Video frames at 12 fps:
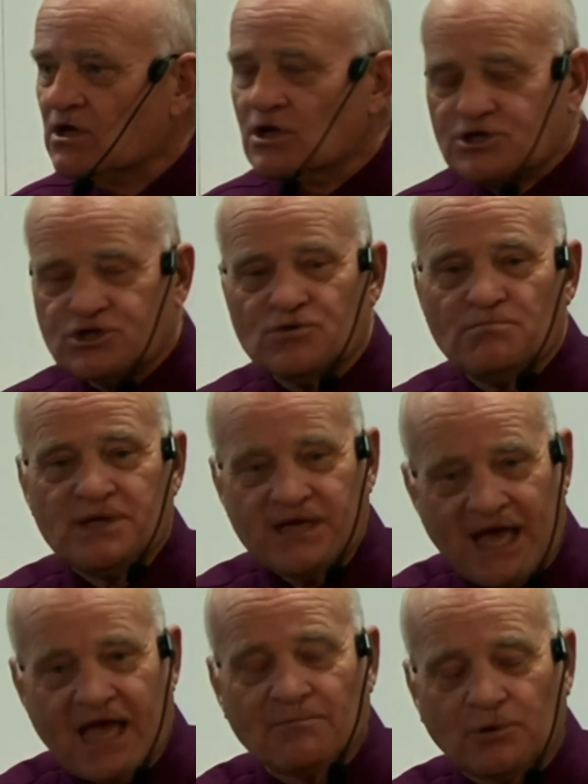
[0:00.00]
to be
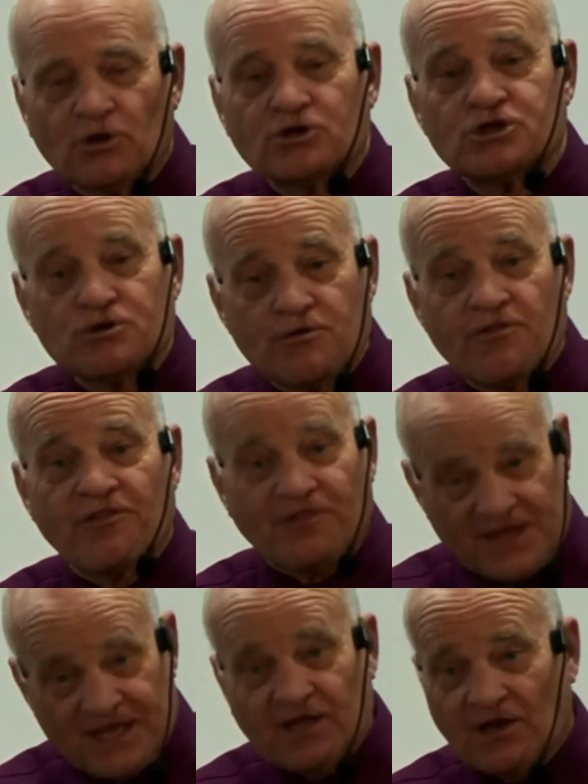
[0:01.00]
able to
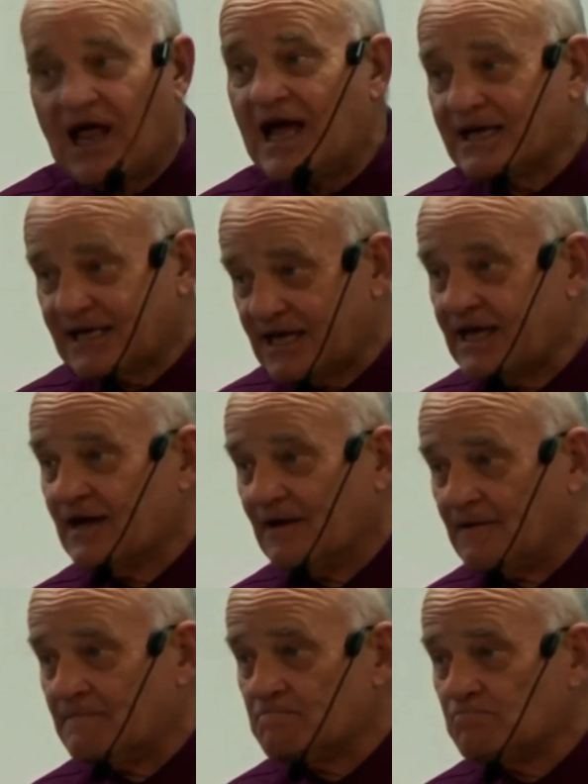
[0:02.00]
think like
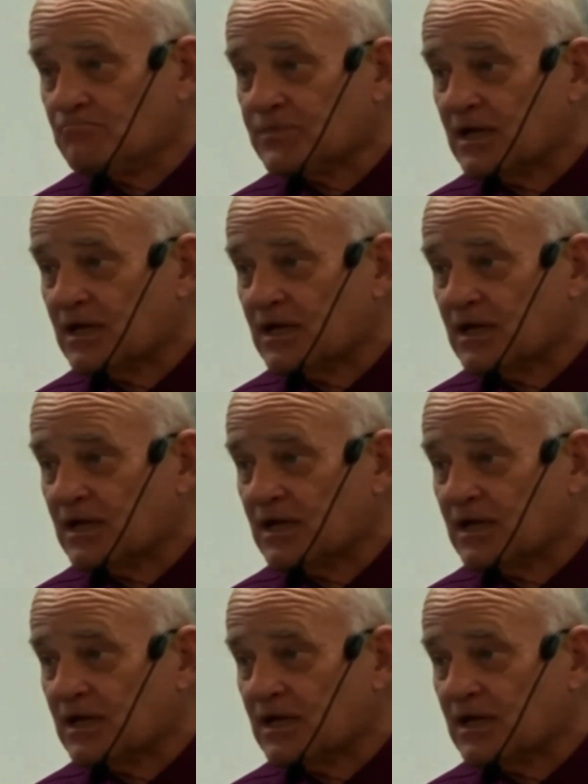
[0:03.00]
Him